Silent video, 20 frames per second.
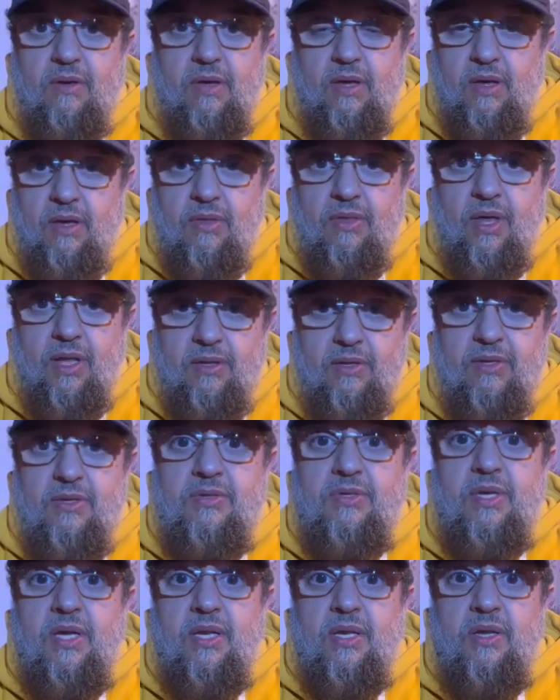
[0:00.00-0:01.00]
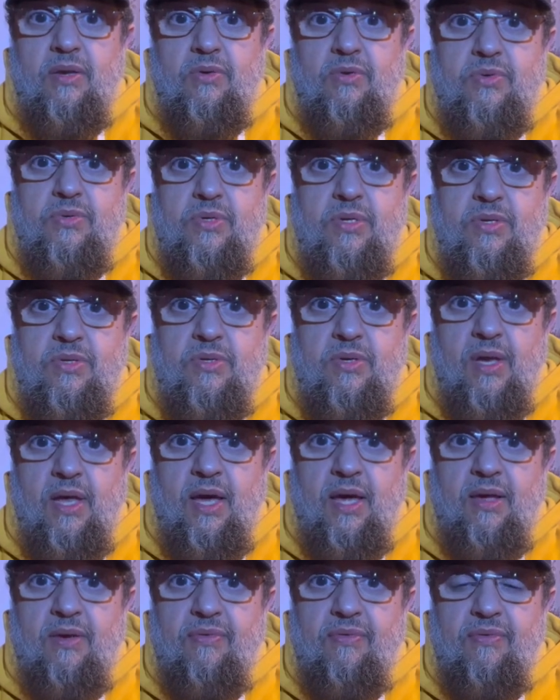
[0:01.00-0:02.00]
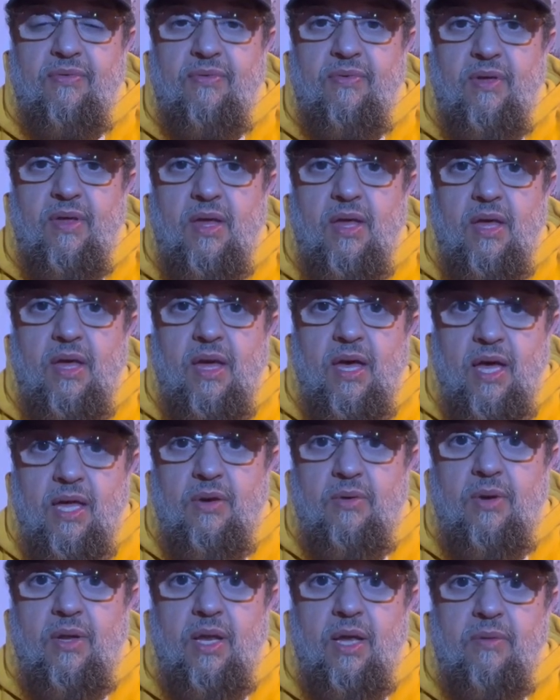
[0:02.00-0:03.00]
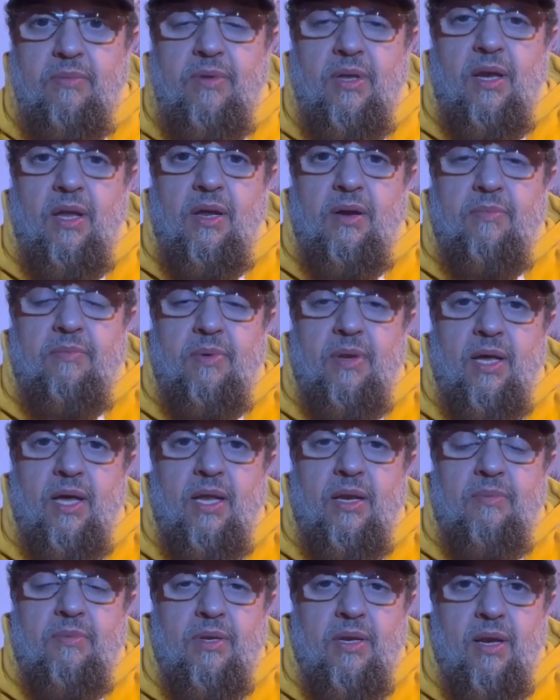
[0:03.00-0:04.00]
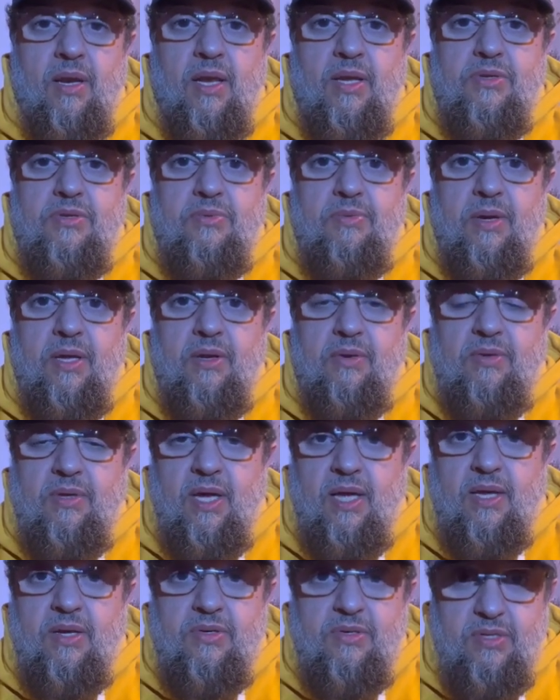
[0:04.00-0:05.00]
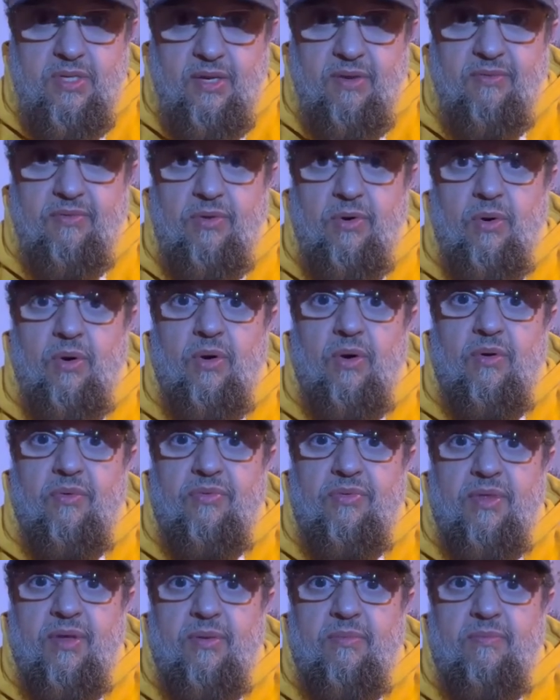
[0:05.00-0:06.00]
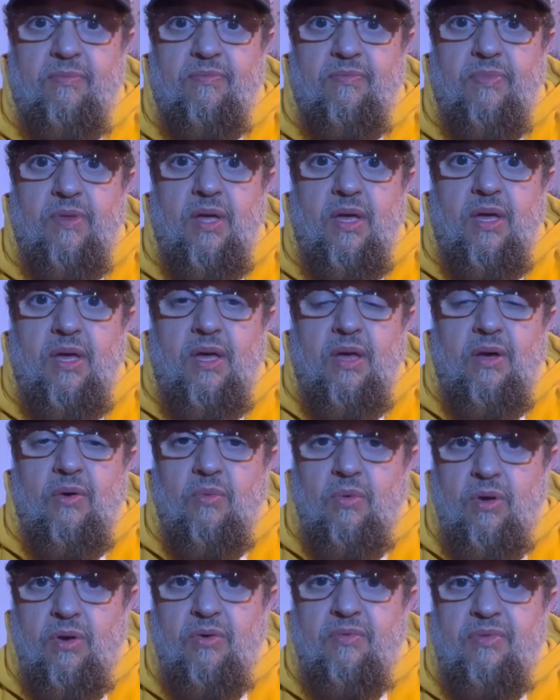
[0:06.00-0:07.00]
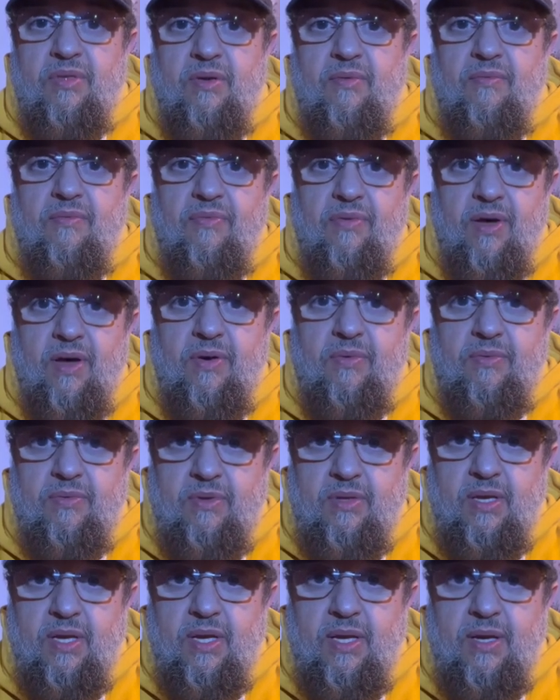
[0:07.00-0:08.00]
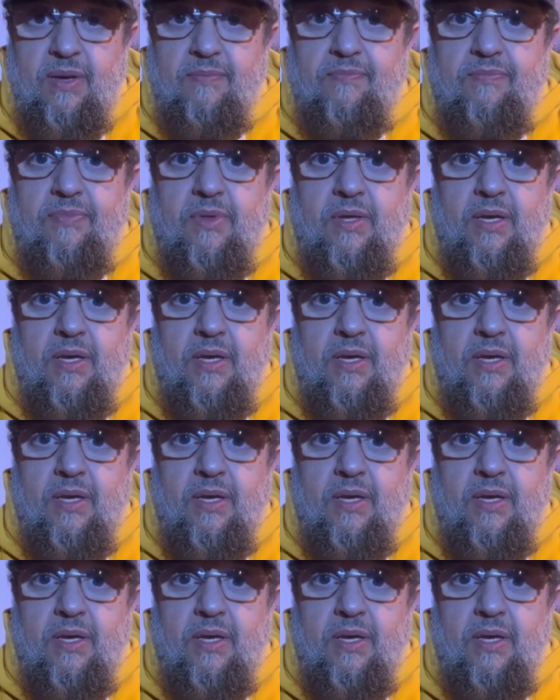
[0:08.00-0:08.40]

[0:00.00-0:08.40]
he thought he's gonna lose his life. Anyway, alhamdulillah, rabbil alameen, Allah subhanahu wa ta'ala saved all of them. One of them found a